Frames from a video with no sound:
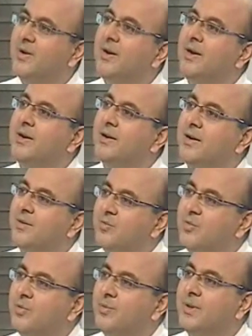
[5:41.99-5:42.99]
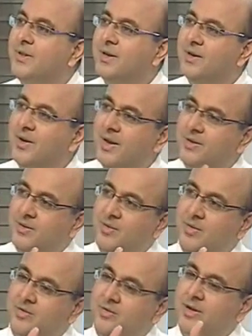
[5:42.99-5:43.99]
related lymphoma that can
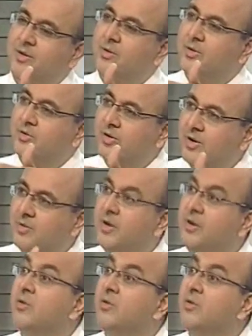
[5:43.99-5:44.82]
cause it